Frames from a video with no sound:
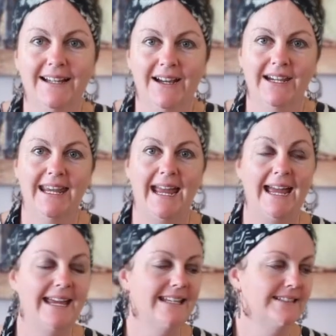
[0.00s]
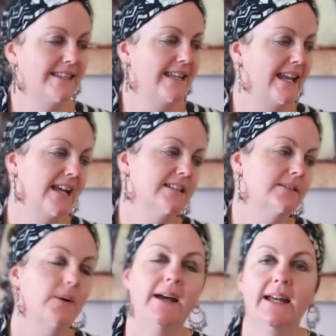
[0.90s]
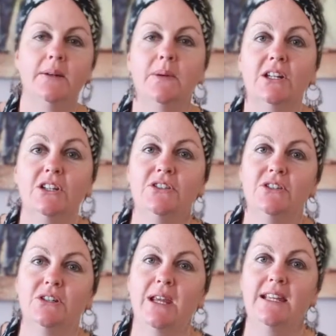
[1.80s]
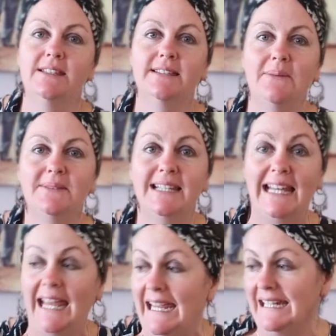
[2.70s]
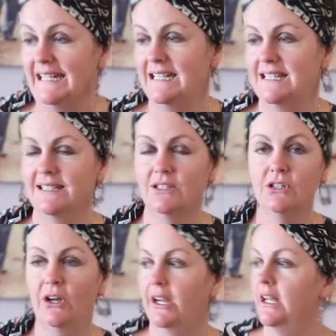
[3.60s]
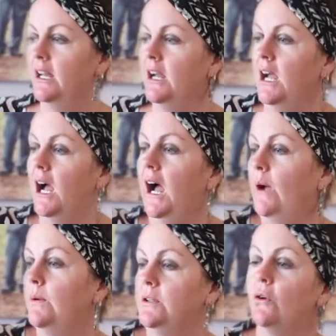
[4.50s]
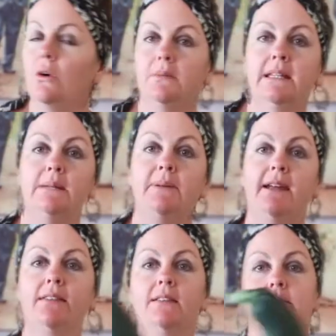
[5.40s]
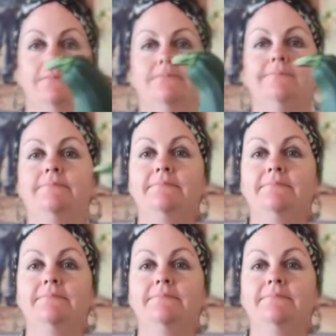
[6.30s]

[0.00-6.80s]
Okay, so the next one we're gonna do is some zucchinis. So I would normally pick them